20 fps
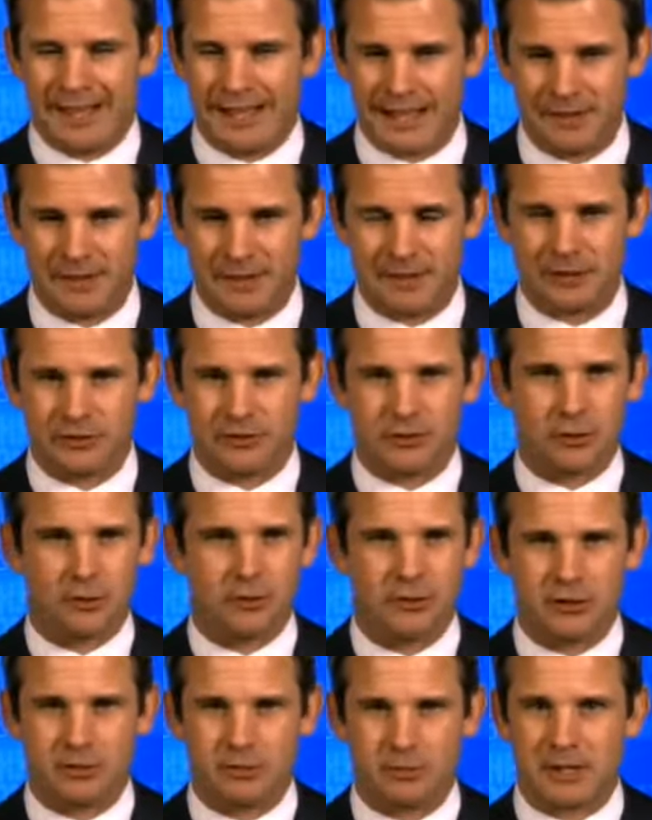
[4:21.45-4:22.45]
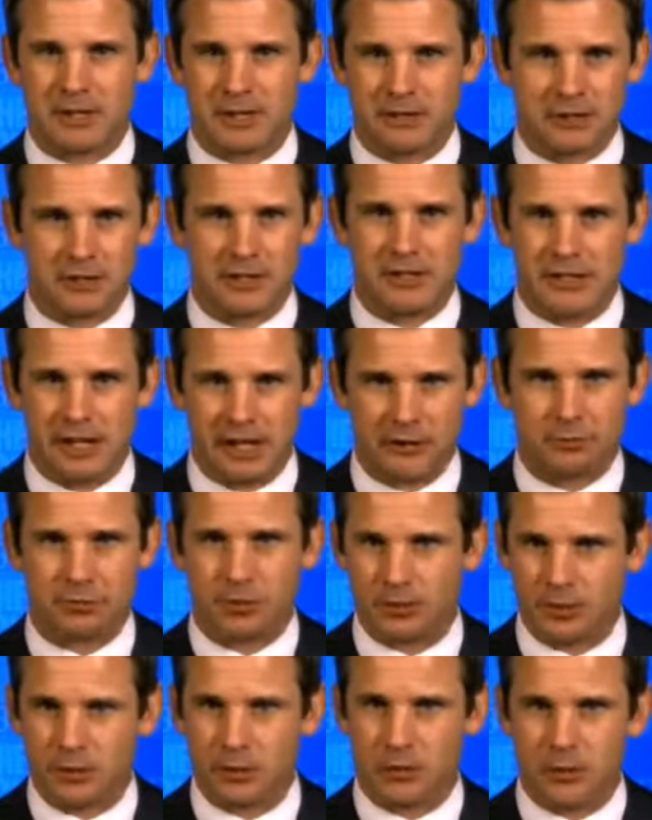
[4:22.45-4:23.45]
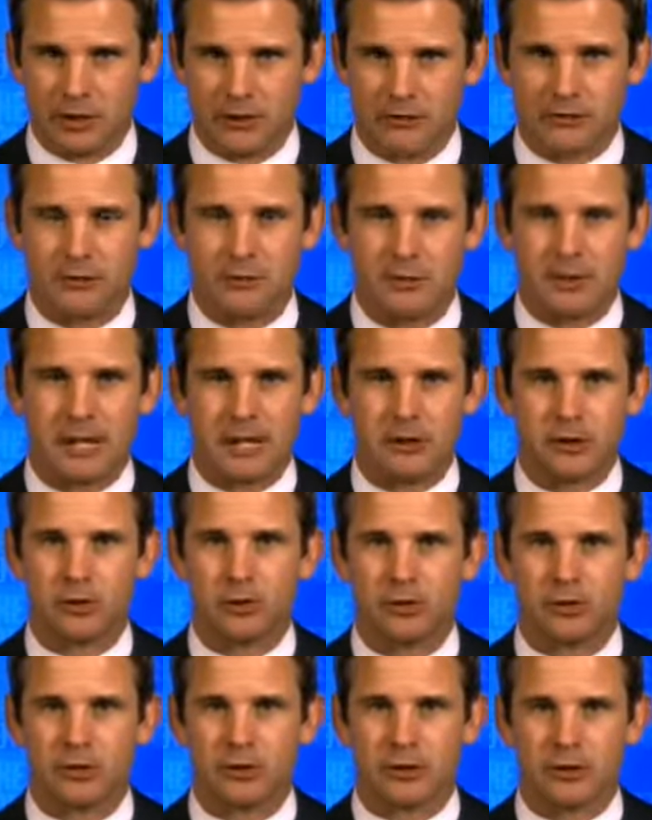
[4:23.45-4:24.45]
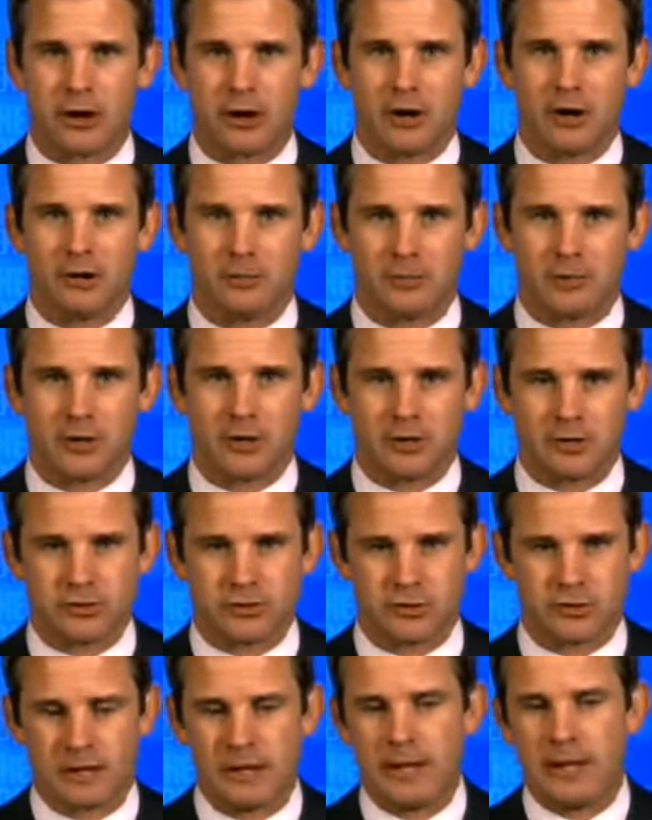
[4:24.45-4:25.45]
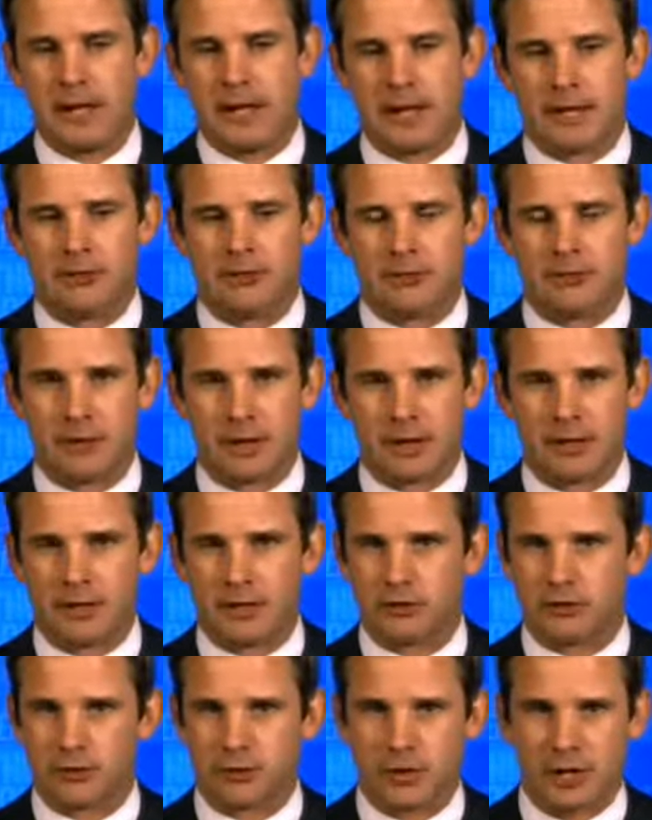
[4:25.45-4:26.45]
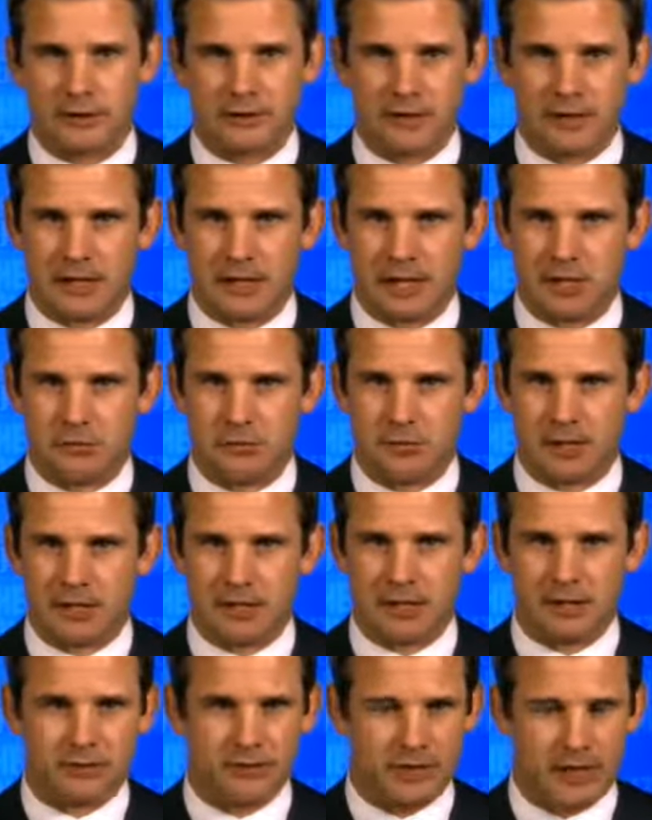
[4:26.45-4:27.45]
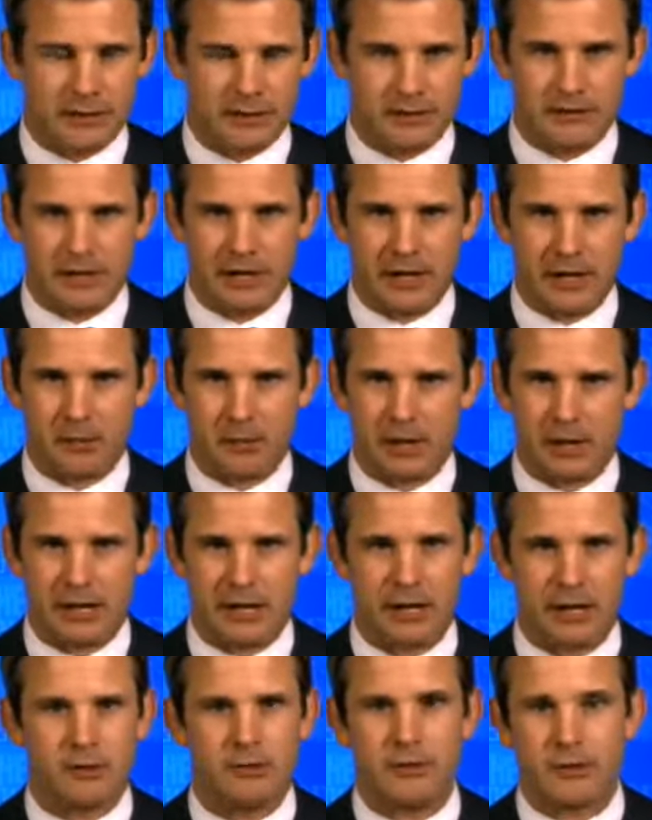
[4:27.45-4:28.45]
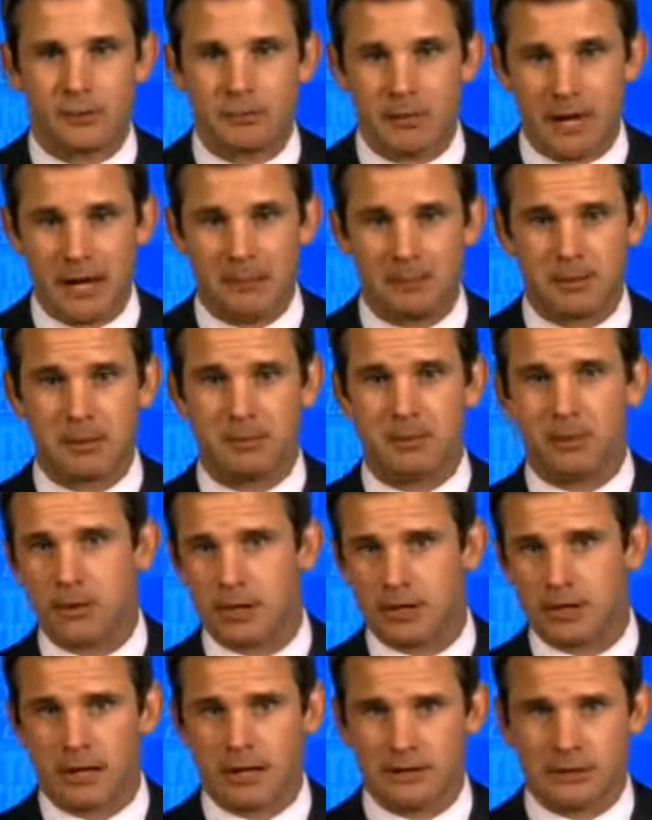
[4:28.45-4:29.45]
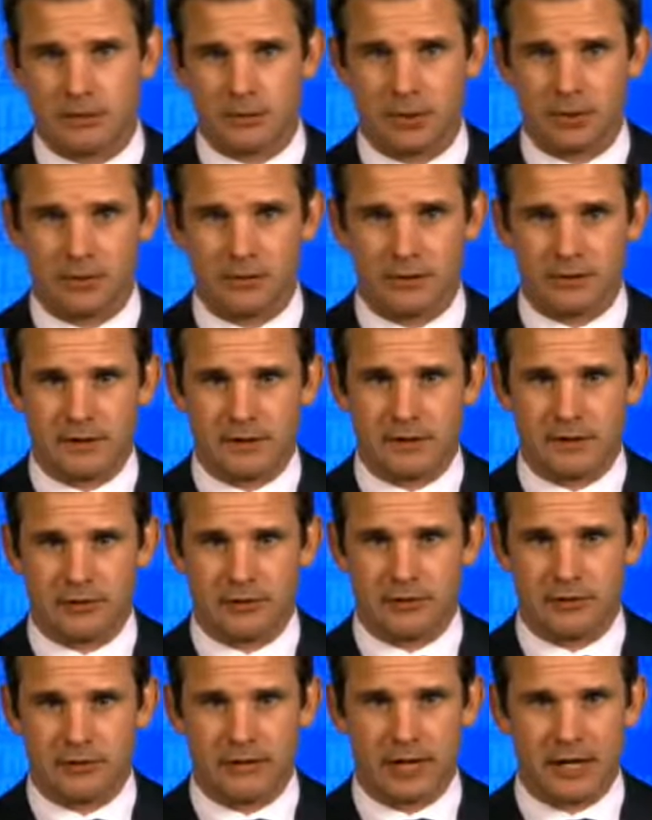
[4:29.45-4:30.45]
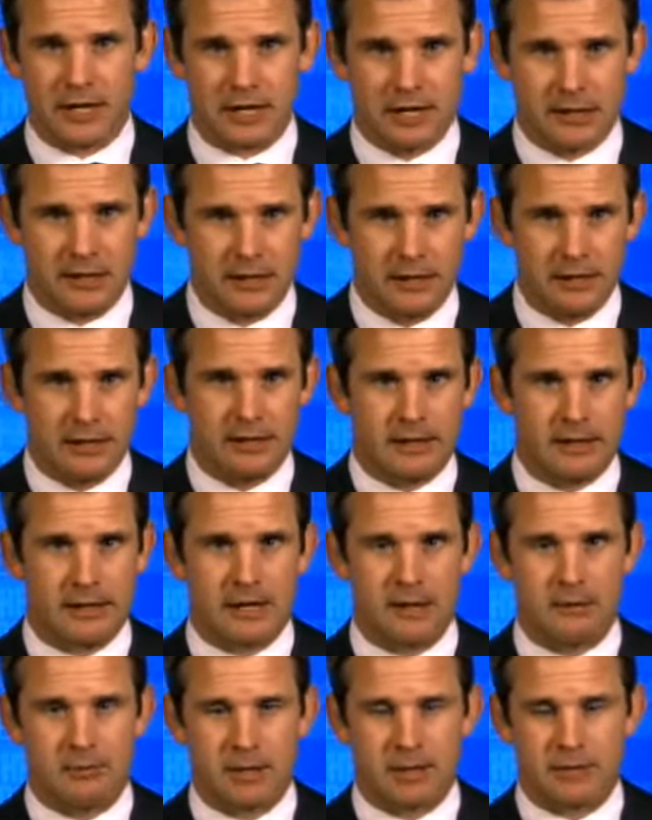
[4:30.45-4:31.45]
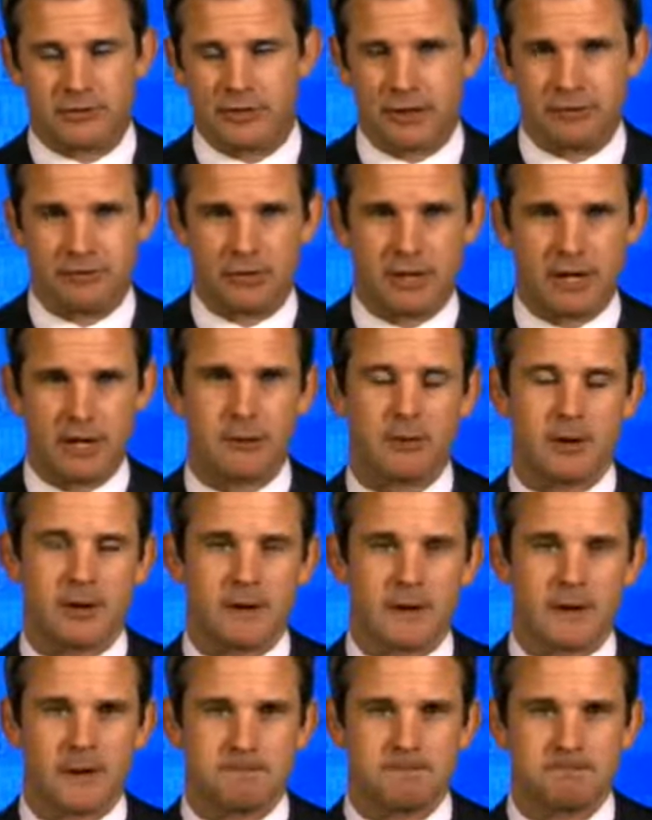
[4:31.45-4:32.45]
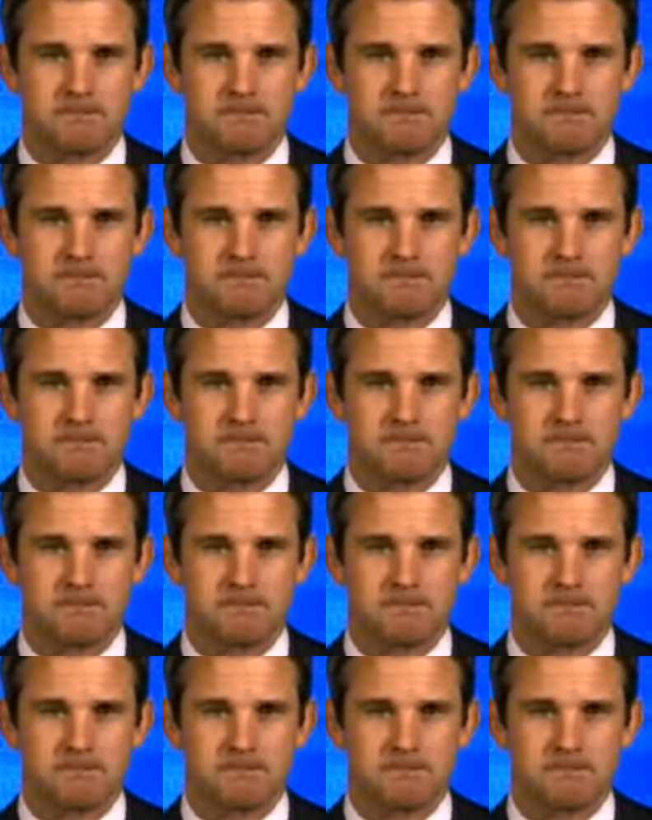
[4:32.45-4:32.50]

I think he's doing this because he desperately wants to be a nuclear-armed country. And so I think direct engagement, it's not the time right now. There may be a point down the road that that's decided, but it's definitely not right now.